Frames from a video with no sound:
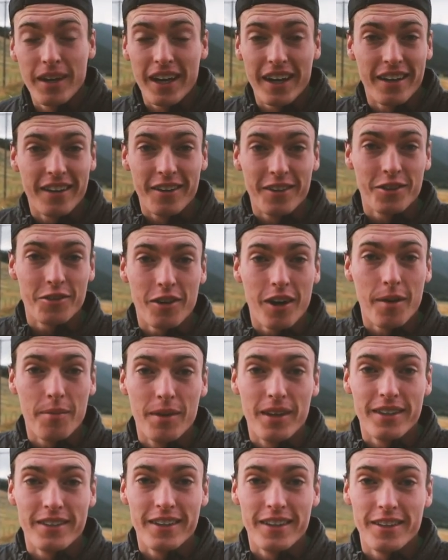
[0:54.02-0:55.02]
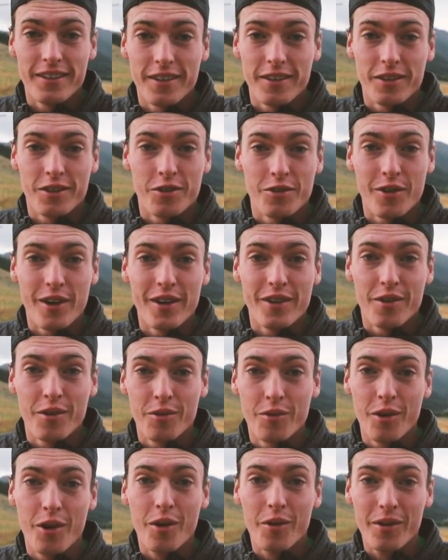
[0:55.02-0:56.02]
way I can describe this. It is a straight
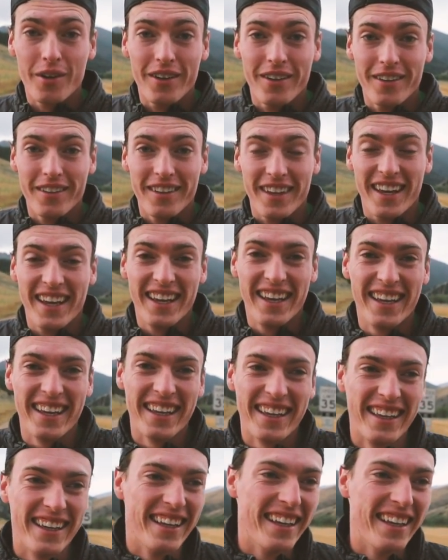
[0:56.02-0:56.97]
road. The